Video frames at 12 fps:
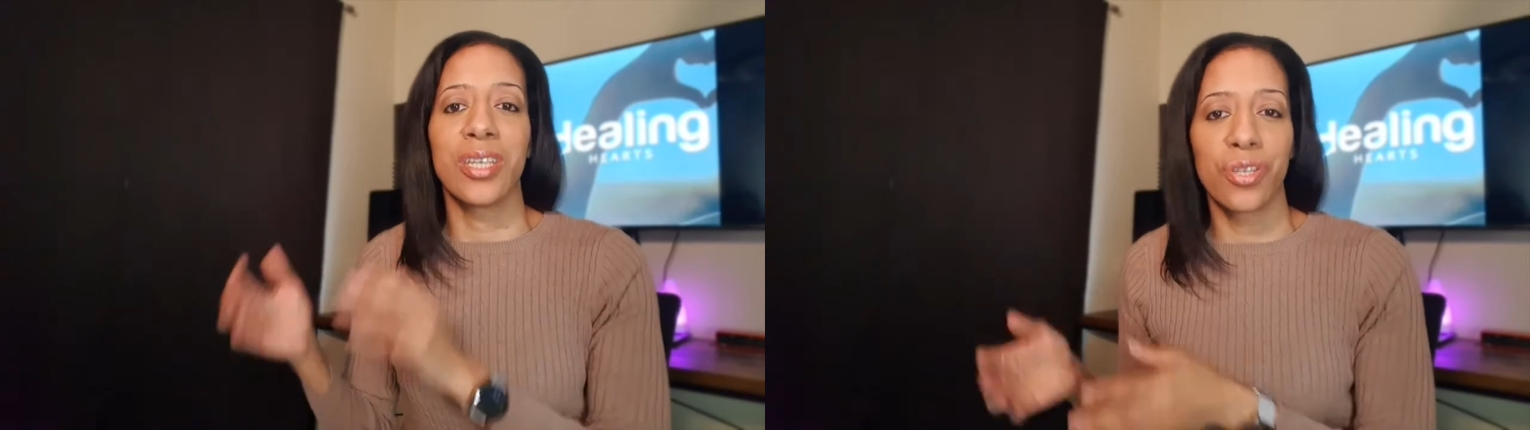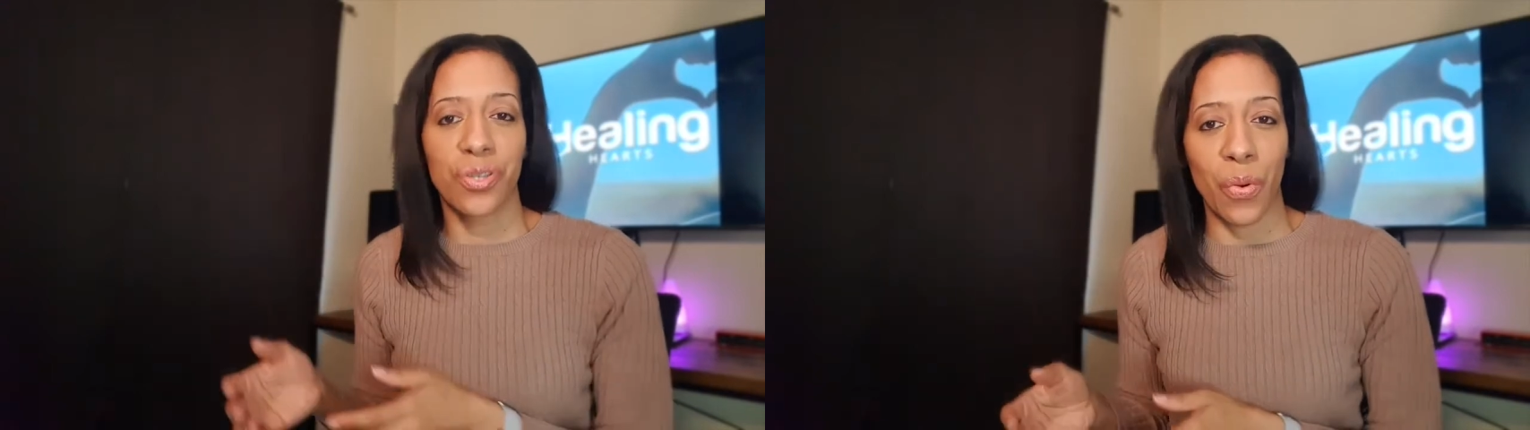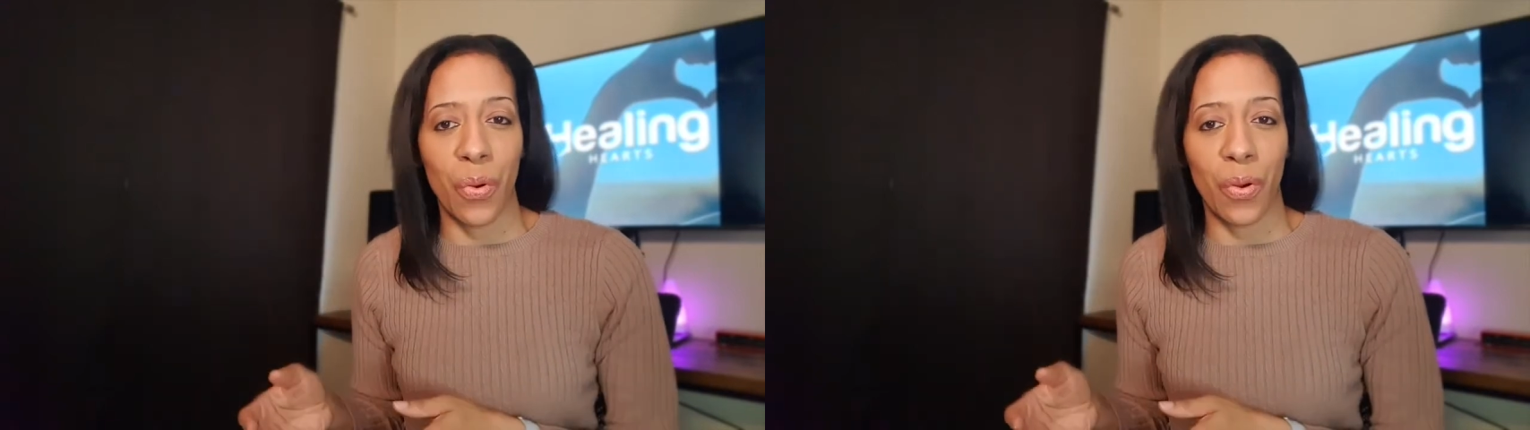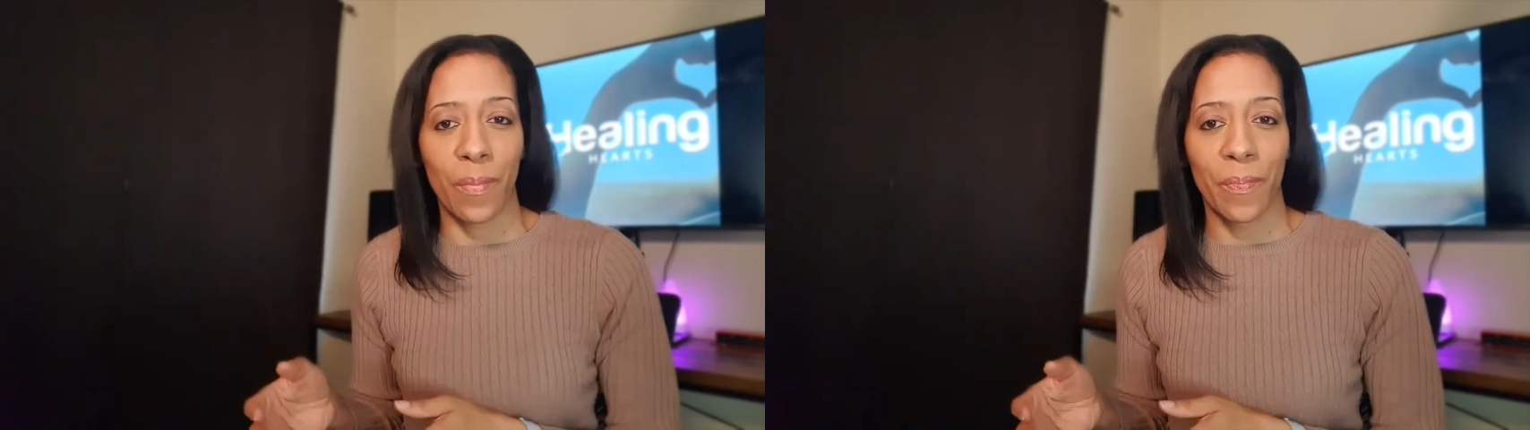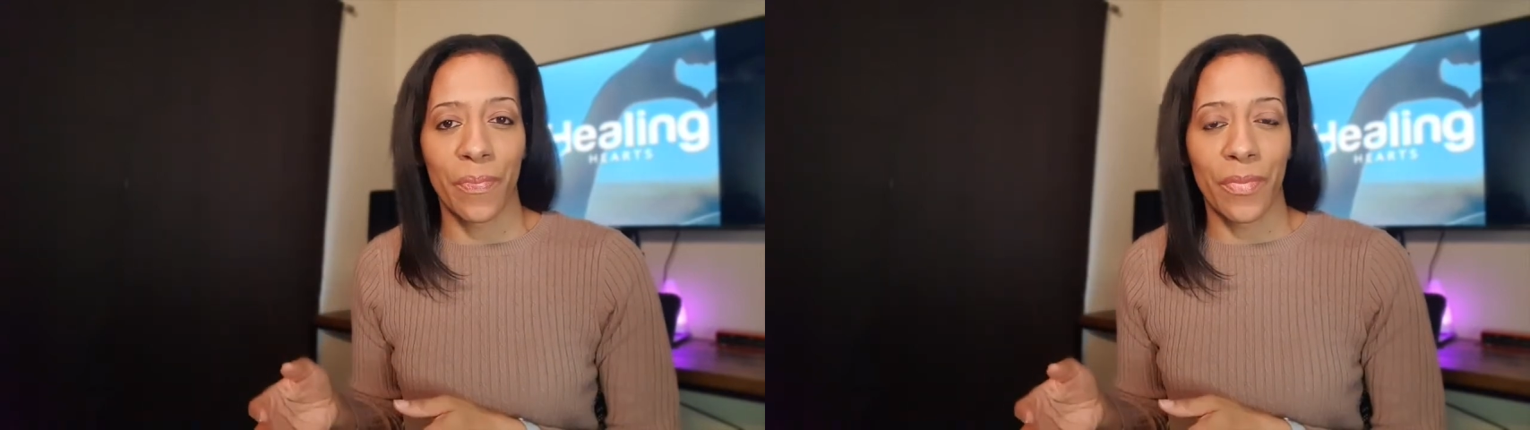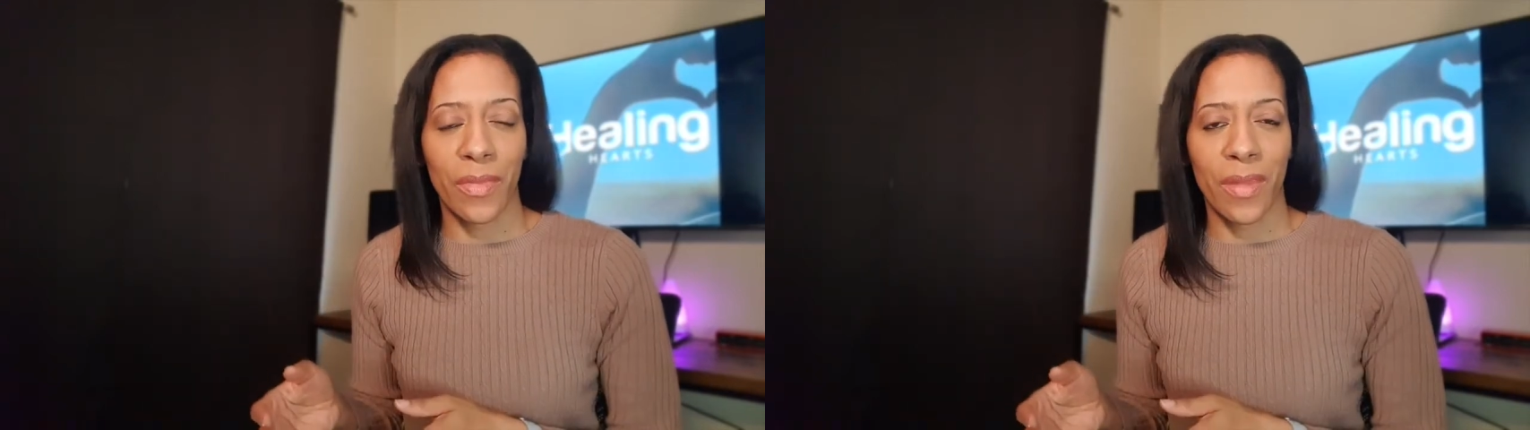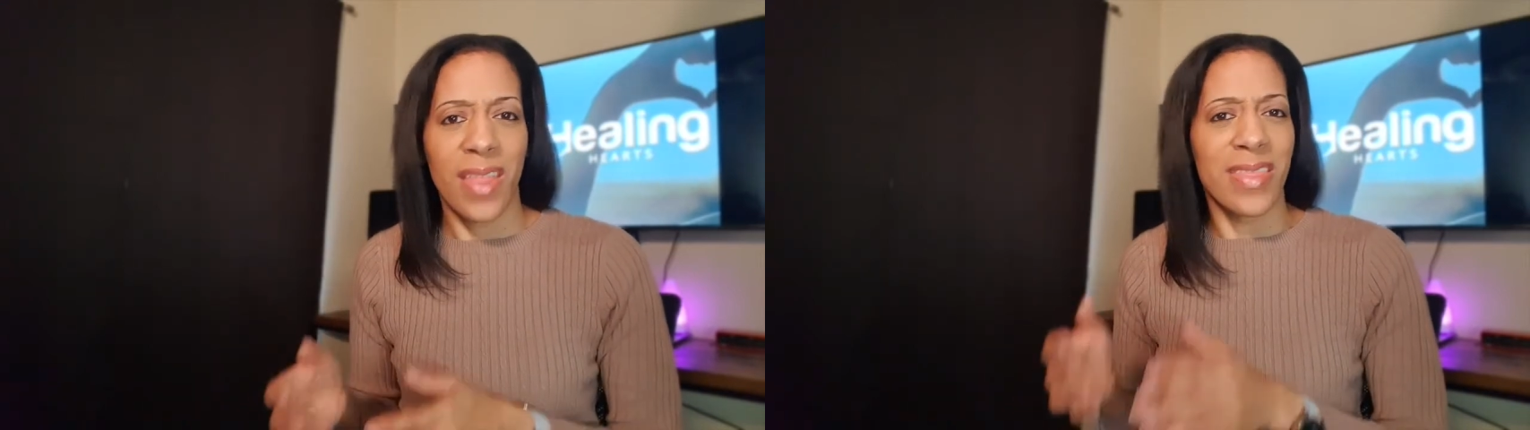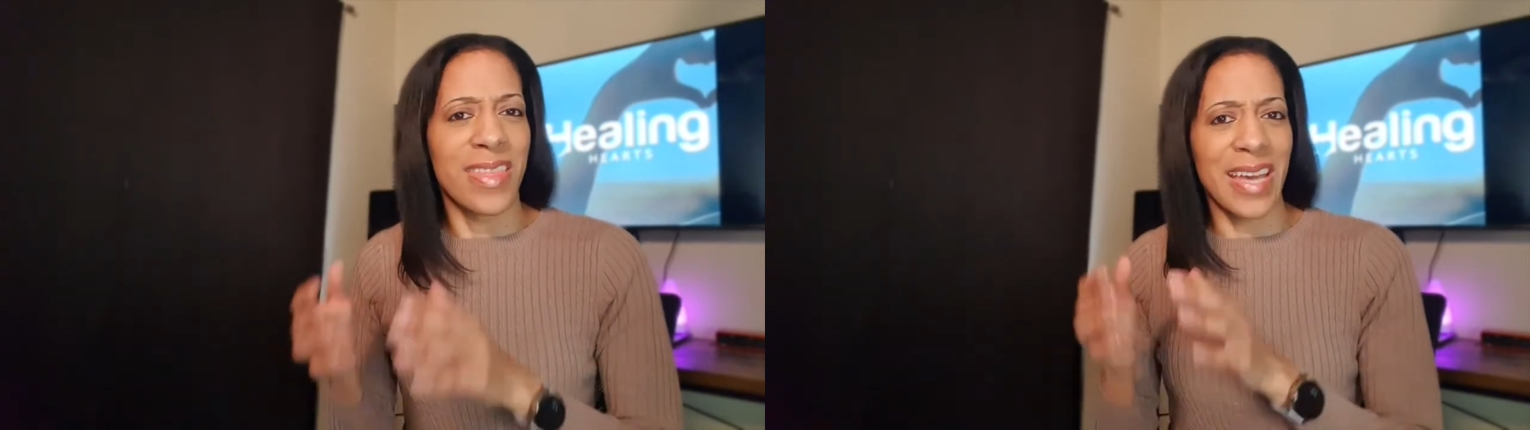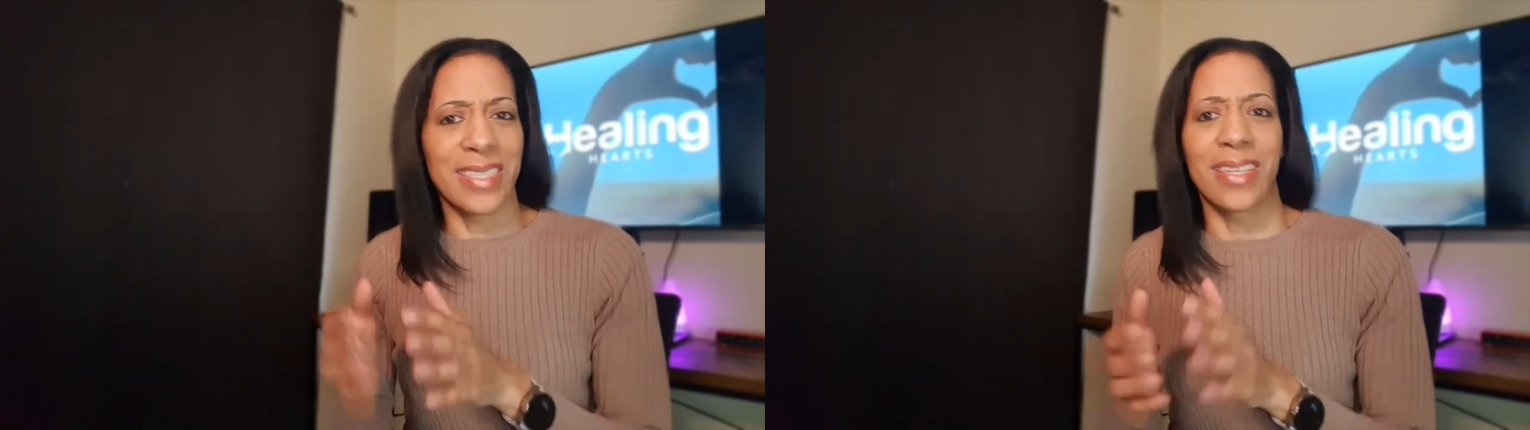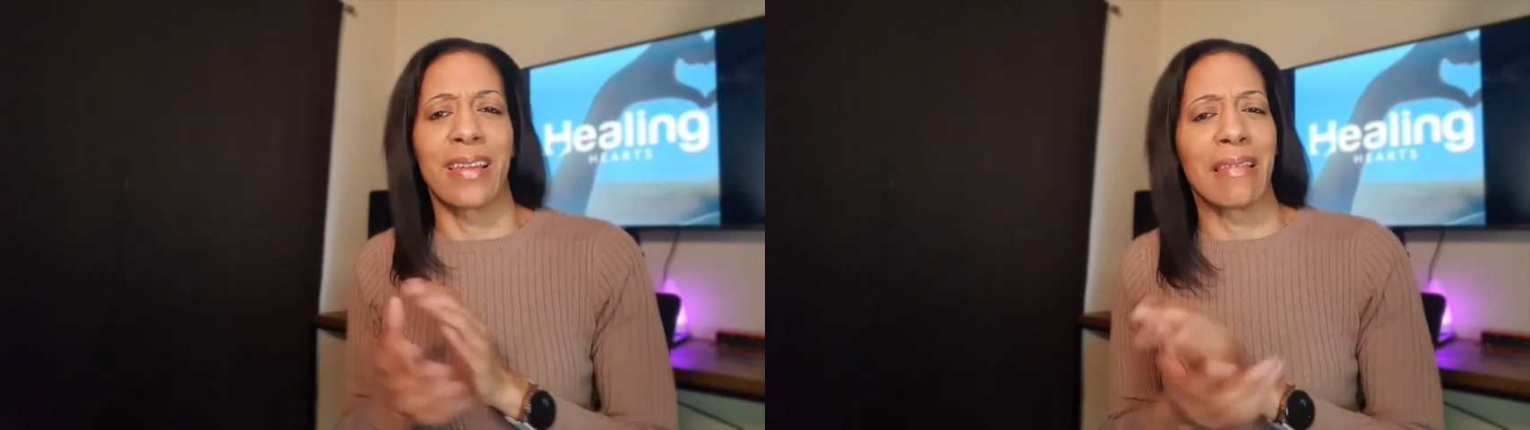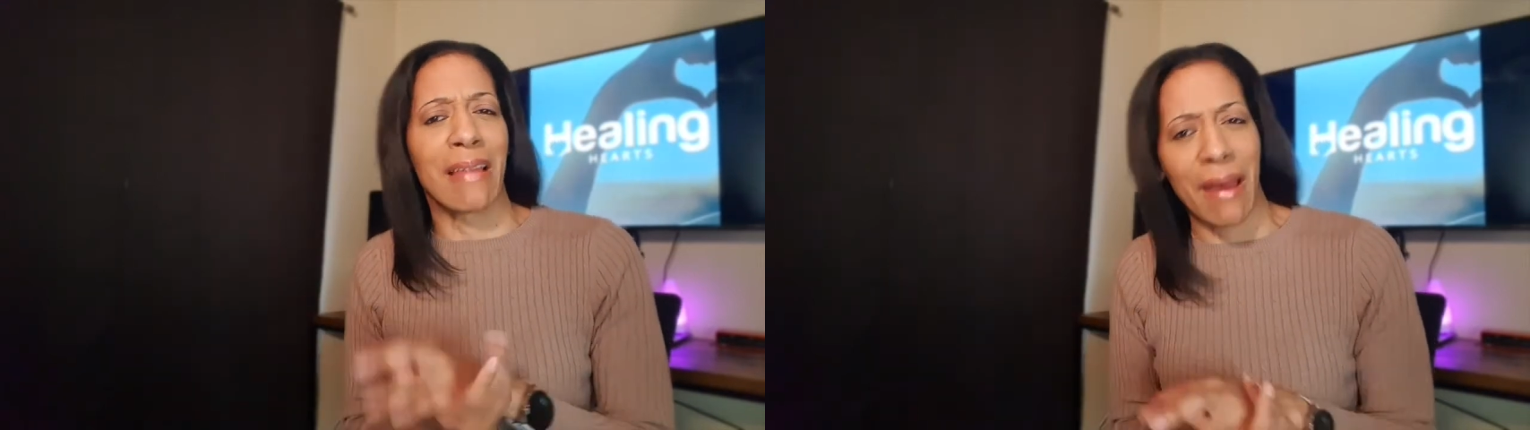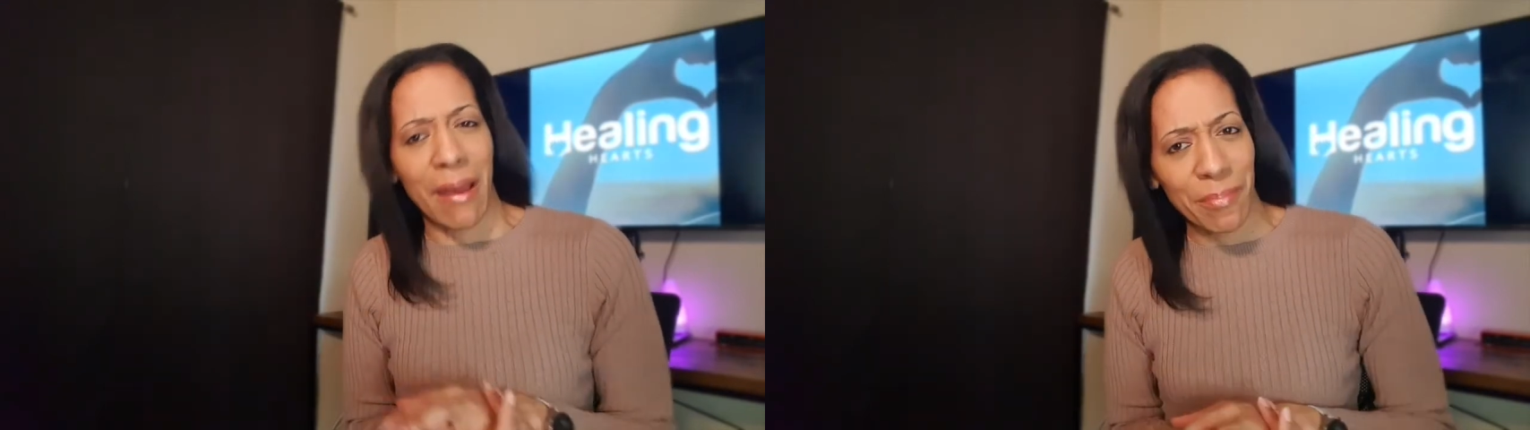seashore.
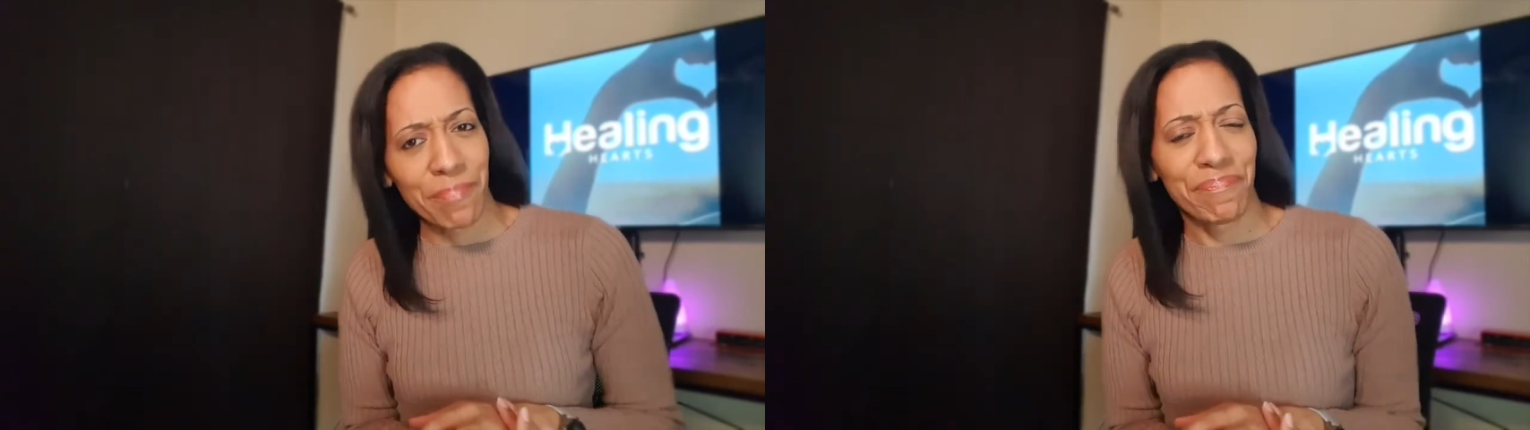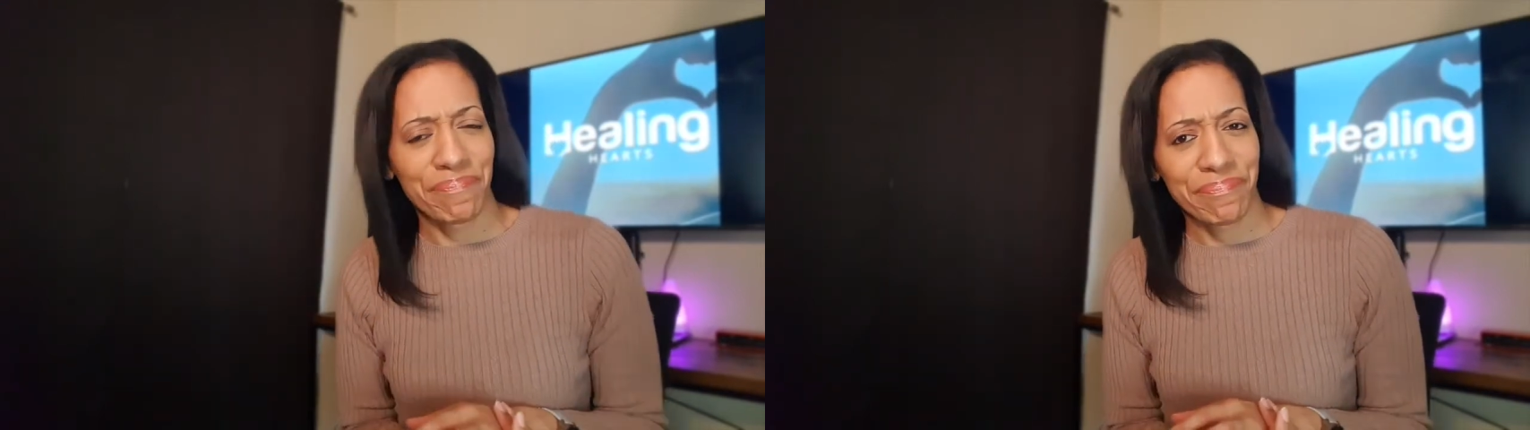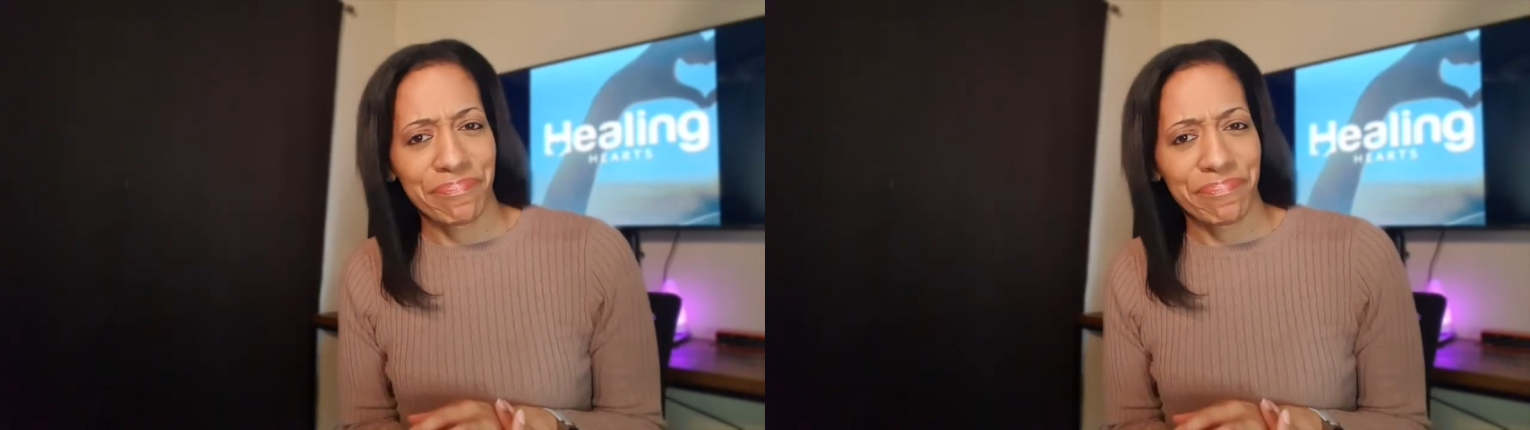That's a lot.